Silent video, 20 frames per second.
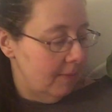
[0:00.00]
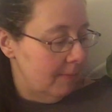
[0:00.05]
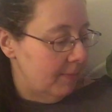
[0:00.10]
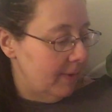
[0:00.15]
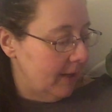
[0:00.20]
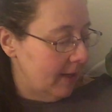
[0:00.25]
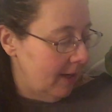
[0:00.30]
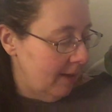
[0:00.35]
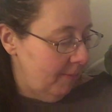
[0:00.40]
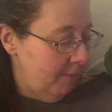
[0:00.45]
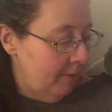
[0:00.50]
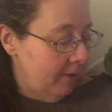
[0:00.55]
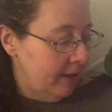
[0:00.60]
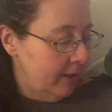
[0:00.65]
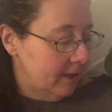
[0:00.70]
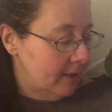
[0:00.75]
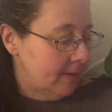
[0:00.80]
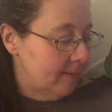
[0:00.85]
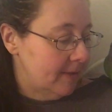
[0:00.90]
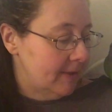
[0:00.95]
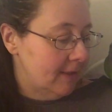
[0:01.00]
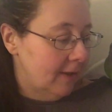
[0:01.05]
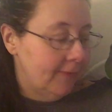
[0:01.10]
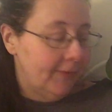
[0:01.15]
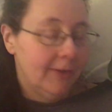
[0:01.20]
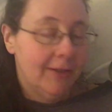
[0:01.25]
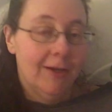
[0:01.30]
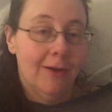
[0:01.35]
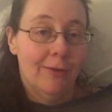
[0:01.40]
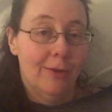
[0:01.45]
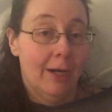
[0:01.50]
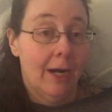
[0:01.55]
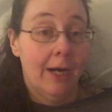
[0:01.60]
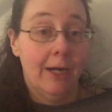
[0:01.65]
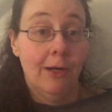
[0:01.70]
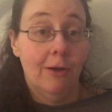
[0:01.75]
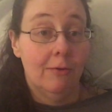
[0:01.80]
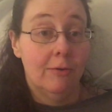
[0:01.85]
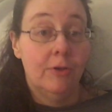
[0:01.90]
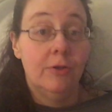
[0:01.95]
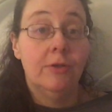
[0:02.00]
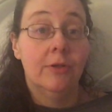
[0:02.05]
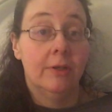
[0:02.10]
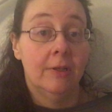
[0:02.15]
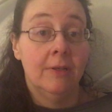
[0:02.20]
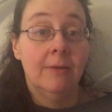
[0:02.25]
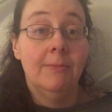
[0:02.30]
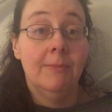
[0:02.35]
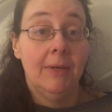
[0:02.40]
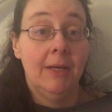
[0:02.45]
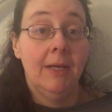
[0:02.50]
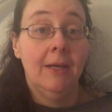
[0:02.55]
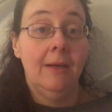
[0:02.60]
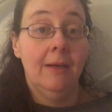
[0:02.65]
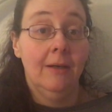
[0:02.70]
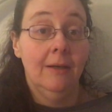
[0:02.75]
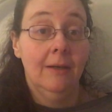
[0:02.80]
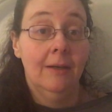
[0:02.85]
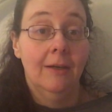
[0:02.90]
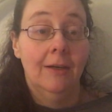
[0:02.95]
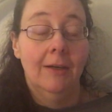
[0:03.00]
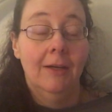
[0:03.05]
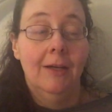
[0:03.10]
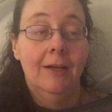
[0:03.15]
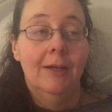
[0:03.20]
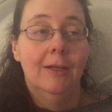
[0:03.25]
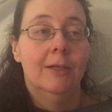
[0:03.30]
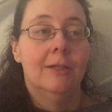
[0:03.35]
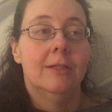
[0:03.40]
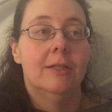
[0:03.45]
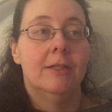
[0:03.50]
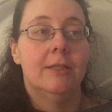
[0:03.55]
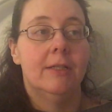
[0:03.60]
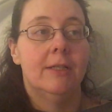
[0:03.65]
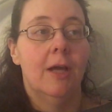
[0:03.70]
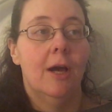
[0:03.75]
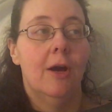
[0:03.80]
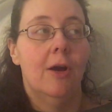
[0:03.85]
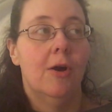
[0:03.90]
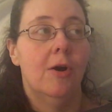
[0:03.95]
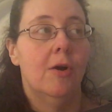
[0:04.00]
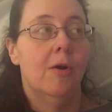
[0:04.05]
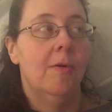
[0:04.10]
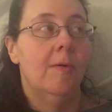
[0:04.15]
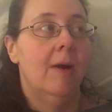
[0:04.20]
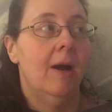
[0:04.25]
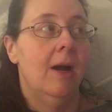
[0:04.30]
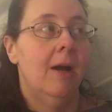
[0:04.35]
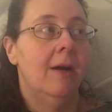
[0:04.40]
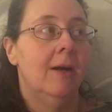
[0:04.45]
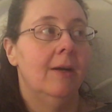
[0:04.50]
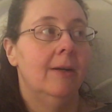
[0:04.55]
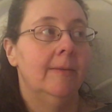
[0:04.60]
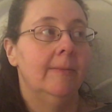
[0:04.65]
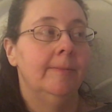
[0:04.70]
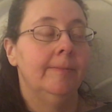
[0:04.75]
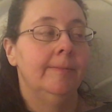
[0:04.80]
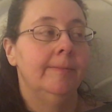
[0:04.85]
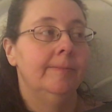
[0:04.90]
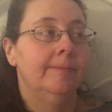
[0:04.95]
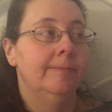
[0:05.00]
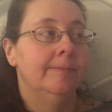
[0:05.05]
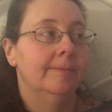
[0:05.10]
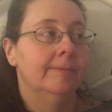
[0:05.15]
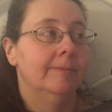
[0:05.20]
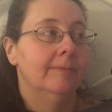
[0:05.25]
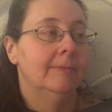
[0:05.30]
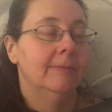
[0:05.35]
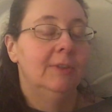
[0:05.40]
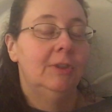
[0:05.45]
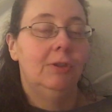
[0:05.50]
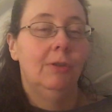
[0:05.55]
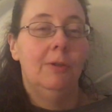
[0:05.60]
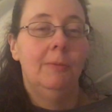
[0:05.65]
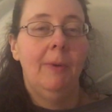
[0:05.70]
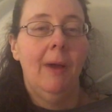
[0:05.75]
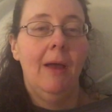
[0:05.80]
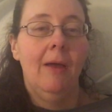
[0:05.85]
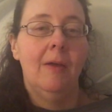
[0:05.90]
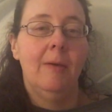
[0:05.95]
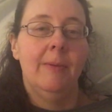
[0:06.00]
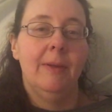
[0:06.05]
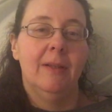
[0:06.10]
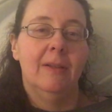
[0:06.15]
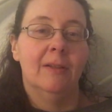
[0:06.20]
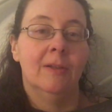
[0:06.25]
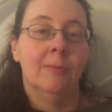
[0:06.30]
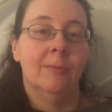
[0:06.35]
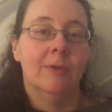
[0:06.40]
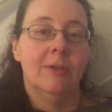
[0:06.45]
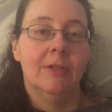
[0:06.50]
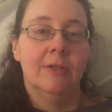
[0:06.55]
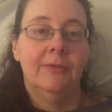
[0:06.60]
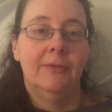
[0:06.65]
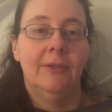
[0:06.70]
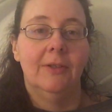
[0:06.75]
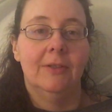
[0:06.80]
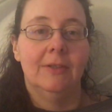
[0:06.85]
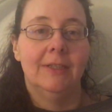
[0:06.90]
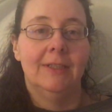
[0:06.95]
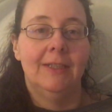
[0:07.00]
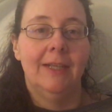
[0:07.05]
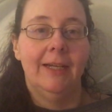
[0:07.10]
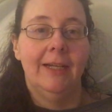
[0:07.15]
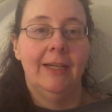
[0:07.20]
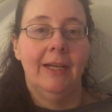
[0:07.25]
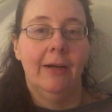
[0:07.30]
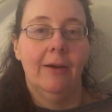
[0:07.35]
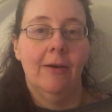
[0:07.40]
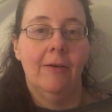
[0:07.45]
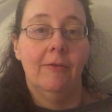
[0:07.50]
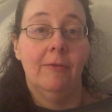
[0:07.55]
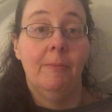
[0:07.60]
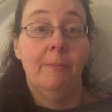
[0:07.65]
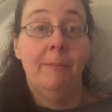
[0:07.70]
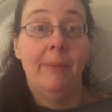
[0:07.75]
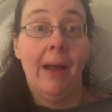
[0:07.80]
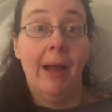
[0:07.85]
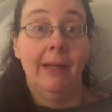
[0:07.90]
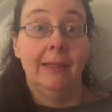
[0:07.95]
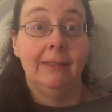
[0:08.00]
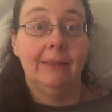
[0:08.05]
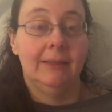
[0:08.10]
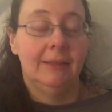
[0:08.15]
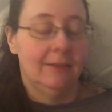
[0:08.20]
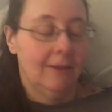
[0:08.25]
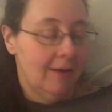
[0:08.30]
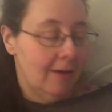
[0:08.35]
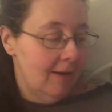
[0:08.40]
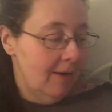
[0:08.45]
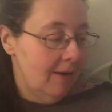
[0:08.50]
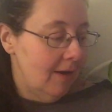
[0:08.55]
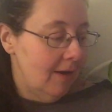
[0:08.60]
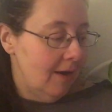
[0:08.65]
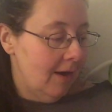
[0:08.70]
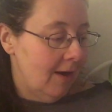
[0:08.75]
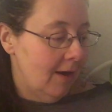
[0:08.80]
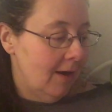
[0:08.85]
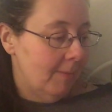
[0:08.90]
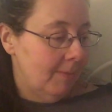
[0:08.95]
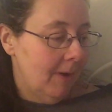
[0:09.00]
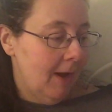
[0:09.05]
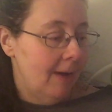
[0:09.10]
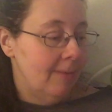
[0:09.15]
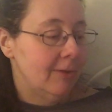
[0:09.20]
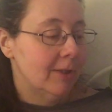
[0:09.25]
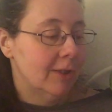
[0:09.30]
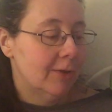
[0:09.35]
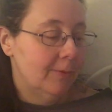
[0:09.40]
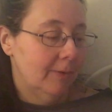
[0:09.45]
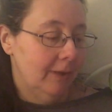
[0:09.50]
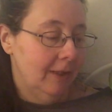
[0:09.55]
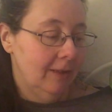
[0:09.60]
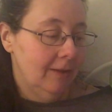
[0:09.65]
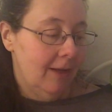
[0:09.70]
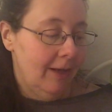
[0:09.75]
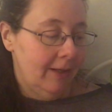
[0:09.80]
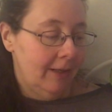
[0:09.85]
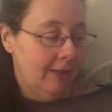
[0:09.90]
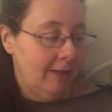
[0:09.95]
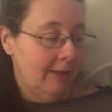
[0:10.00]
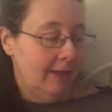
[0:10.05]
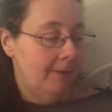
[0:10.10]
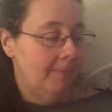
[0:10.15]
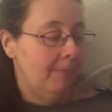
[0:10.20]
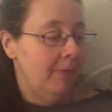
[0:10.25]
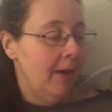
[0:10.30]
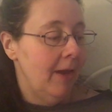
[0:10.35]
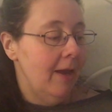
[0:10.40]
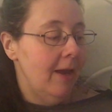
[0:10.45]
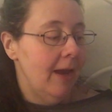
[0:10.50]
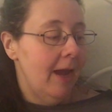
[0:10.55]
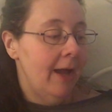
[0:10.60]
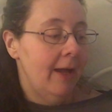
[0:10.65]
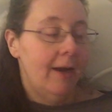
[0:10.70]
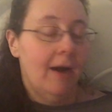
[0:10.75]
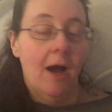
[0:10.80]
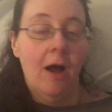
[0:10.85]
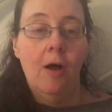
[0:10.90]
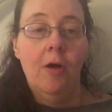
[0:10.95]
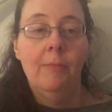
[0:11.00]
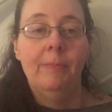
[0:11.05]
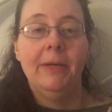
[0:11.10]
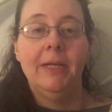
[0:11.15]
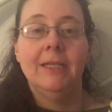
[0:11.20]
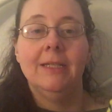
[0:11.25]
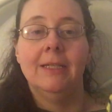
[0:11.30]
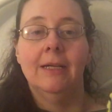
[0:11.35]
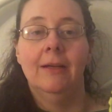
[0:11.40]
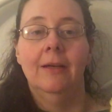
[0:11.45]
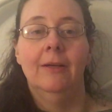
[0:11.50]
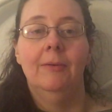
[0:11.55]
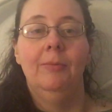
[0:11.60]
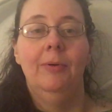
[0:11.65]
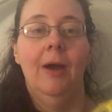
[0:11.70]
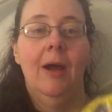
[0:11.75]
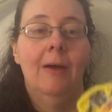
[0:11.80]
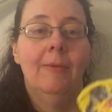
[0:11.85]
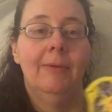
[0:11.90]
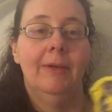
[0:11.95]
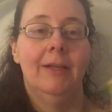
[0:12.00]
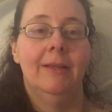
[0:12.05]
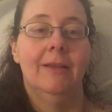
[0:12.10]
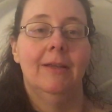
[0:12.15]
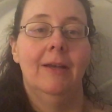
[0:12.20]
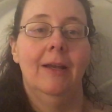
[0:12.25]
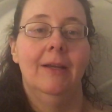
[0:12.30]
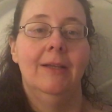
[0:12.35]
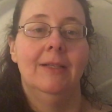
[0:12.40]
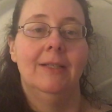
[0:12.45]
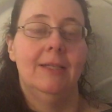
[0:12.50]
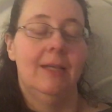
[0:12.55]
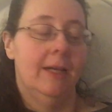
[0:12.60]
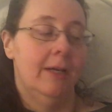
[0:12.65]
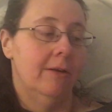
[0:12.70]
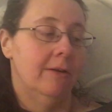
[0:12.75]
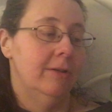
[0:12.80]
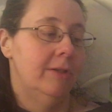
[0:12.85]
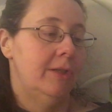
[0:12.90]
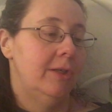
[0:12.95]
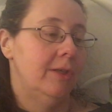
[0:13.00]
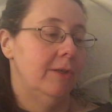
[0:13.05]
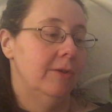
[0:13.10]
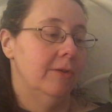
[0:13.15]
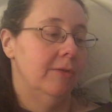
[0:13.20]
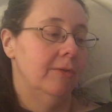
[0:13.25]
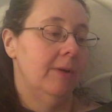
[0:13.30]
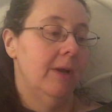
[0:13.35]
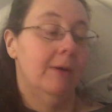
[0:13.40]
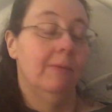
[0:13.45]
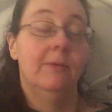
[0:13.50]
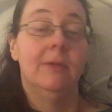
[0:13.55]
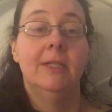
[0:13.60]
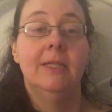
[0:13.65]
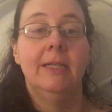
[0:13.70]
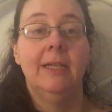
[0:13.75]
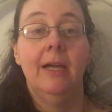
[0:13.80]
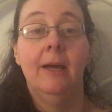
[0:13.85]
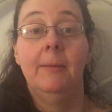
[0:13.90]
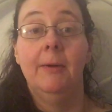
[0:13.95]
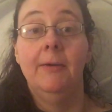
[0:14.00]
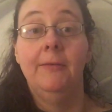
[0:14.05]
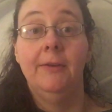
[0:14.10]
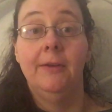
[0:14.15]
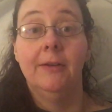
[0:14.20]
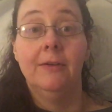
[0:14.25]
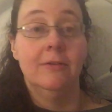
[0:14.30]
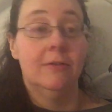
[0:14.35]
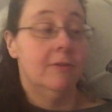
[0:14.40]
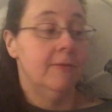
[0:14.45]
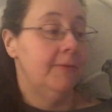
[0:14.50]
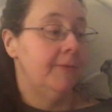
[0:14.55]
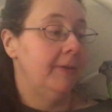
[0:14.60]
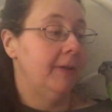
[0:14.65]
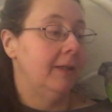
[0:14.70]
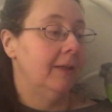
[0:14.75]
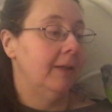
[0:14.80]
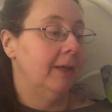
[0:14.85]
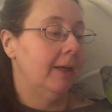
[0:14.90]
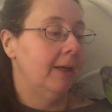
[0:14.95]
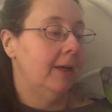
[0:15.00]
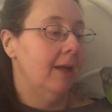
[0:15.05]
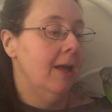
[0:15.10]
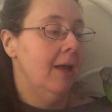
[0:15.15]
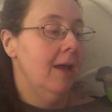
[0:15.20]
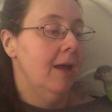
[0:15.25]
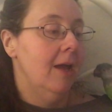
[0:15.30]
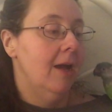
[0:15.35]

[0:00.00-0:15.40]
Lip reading: But I'm putting some stuff in there that I know shouldn't be. So it'll probably be a little more difficult to take care of. But I'm just really liking it. And I'll be done probably in the next day or two, and we'll see how my fingers are feeling.